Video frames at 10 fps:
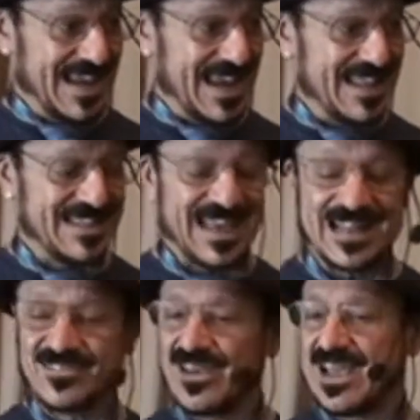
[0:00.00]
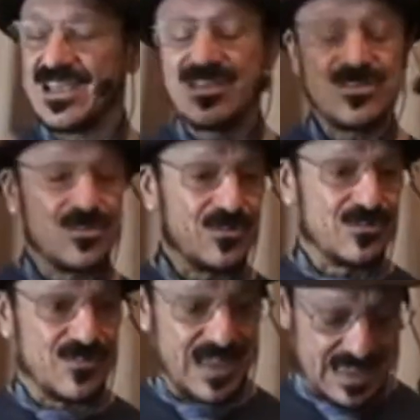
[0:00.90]
and that's a huge
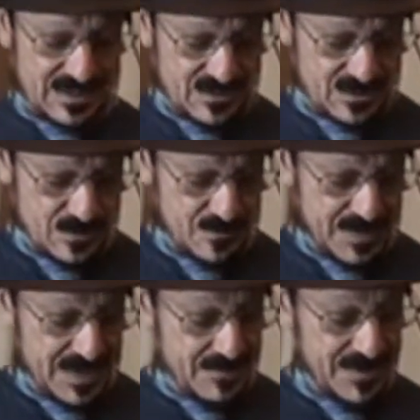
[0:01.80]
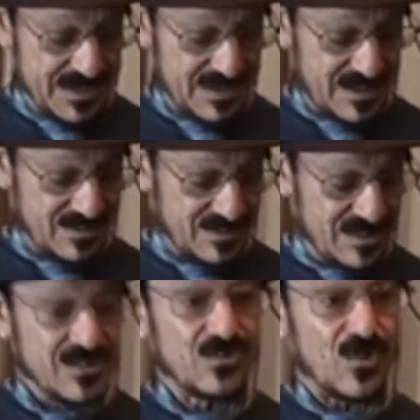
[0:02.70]
value because
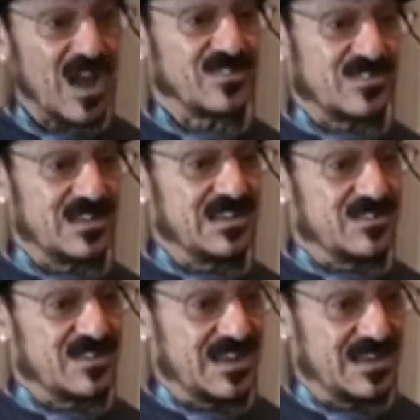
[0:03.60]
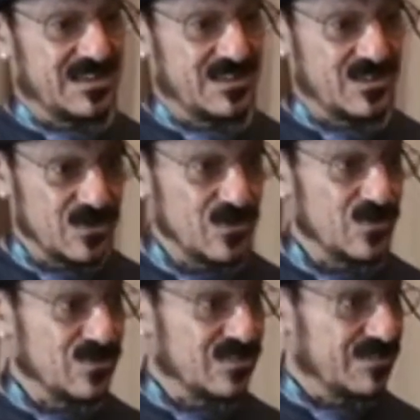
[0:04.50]
trust is a
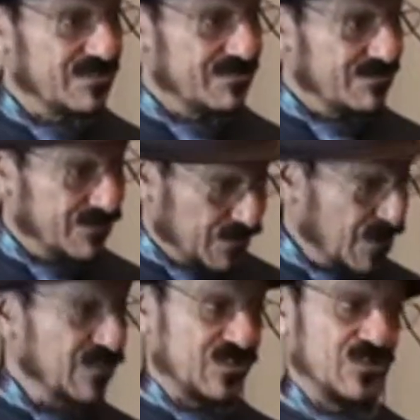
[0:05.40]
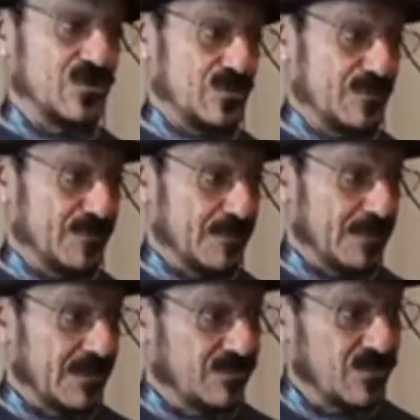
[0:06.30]
huge virtue.
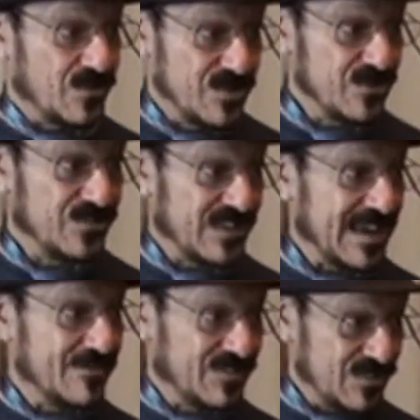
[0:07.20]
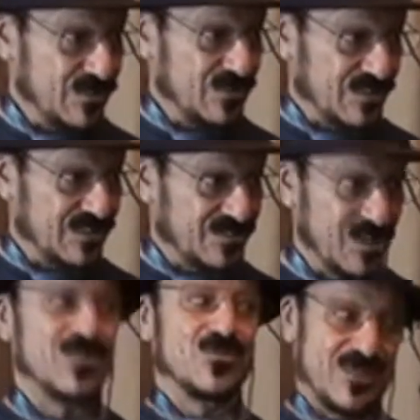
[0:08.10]
So huge times huge is
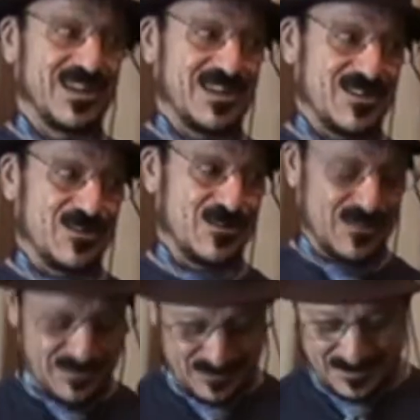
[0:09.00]
really huge.